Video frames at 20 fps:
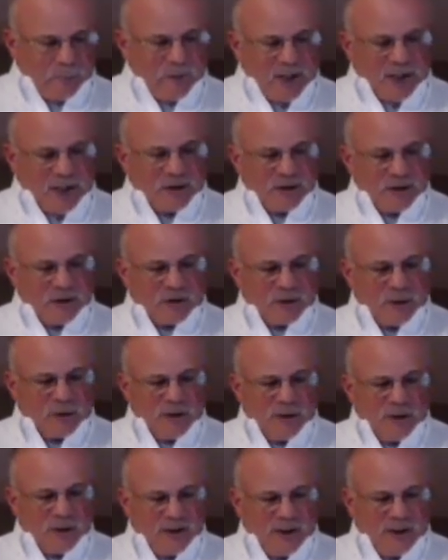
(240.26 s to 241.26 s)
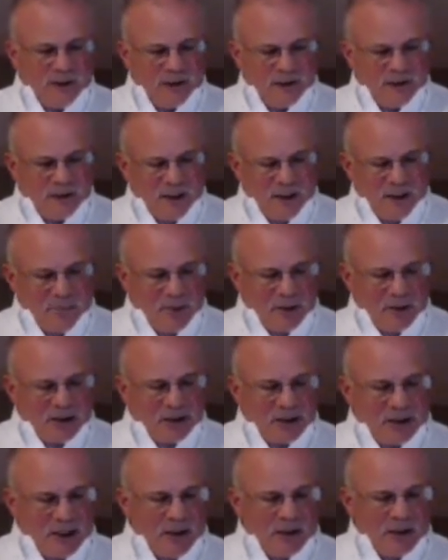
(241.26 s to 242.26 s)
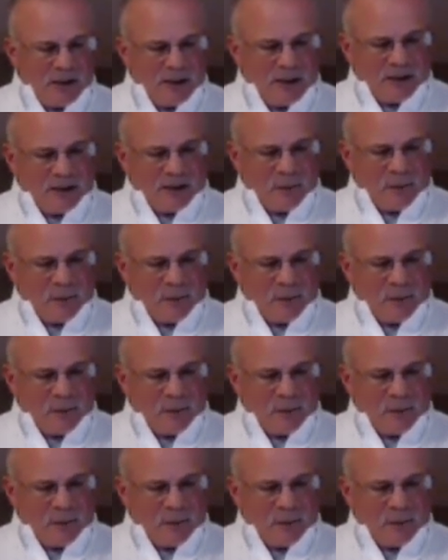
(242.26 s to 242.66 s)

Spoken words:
And concerning the budgetary talk